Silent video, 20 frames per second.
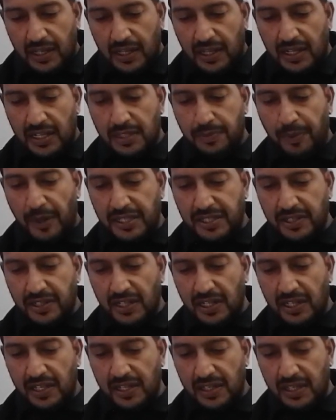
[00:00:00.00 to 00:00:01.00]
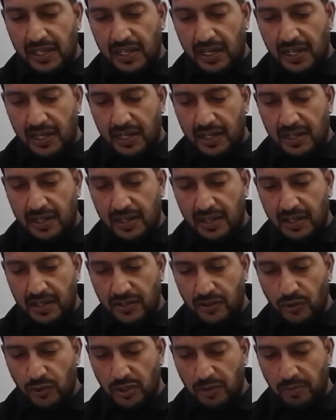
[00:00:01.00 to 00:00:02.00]
It is particularly uh,
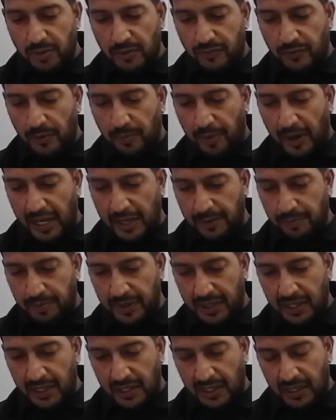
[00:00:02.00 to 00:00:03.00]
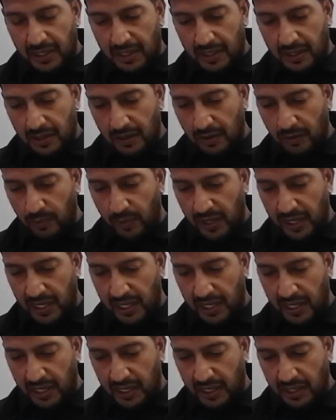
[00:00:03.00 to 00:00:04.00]
suitable for piping uh,
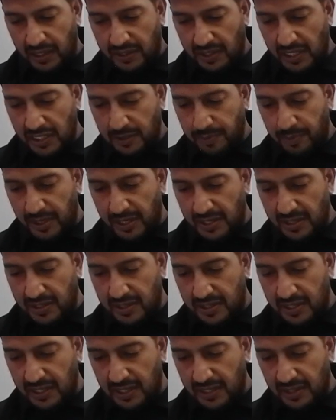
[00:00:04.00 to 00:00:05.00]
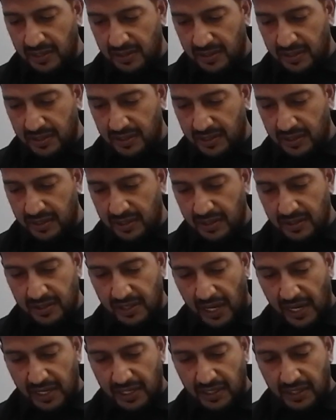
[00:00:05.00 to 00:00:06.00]
where transparency is
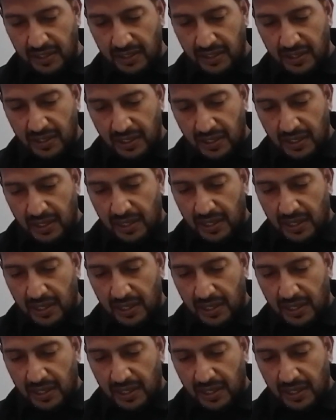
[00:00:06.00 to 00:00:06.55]
desired.